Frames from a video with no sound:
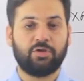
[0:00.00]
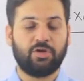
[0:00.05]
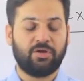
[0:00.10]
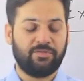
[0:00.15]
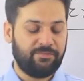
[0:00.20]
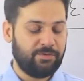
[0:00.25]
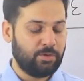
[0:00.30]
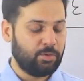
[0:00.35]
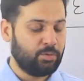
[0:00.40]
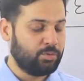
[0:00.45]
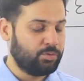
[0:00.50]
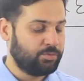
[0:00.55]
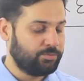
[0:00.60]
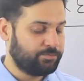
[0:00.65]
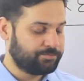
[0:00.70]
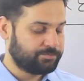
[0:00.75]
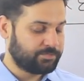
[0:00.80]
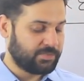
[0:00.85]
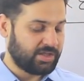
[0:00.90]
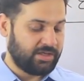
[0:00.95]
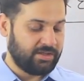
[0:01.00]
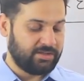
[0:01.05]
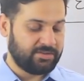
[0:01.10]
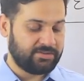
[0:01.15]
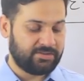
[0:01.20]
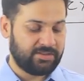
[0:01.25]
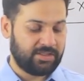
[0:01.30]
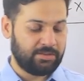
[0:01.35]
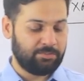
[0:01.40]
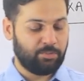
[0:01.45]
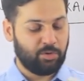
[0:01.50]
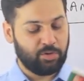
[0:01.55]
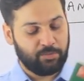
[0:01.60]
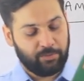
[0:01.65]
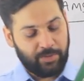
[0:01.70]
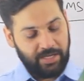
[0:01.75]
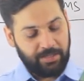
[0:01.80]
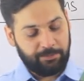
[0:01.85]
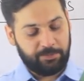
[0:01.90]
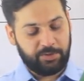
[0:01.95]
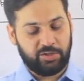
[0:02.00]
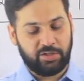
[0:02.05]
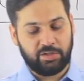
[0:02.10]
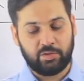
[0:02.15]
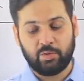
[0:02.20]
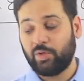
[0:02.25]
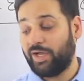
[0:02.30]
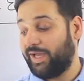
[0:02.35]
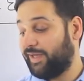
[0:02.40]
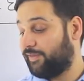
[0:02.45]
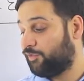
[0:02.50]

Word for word: going to review is that book by Abhijit Guha.